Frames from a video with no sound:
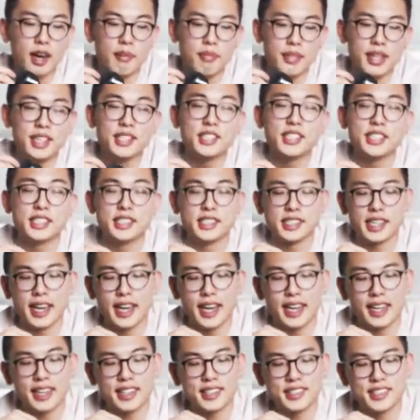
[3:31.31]
This is a
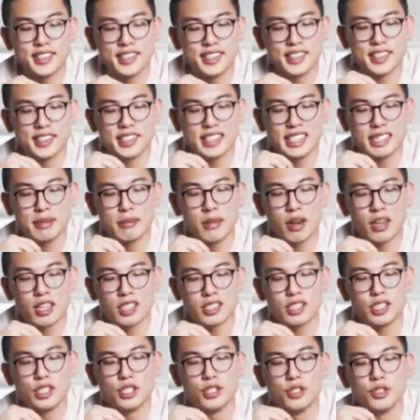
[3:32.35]
Canon 6D
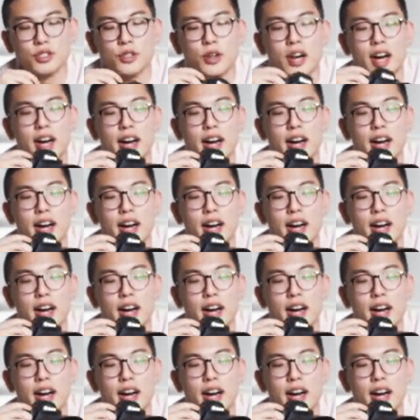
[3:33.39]
Mark II.